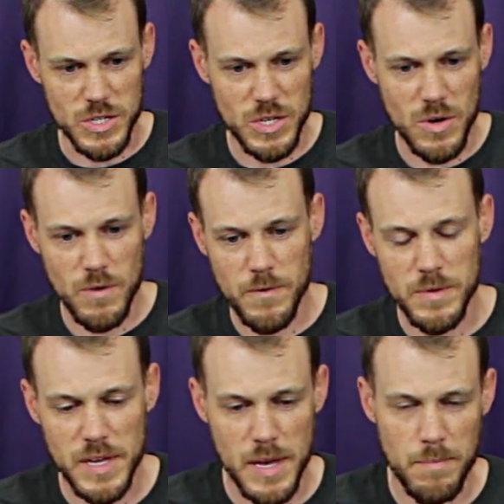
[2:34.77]
So
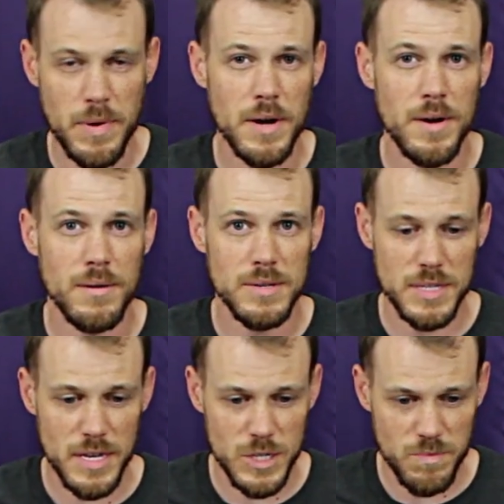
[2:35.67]
for the
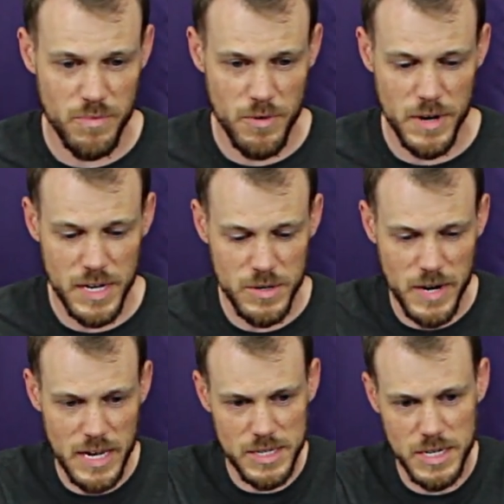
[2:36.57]
Imperials, it's pretty
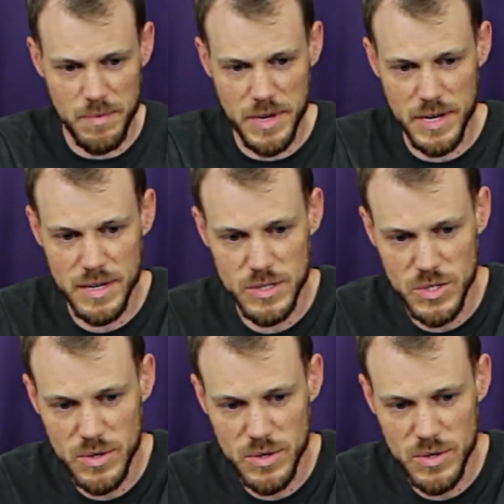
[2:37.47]
drastic because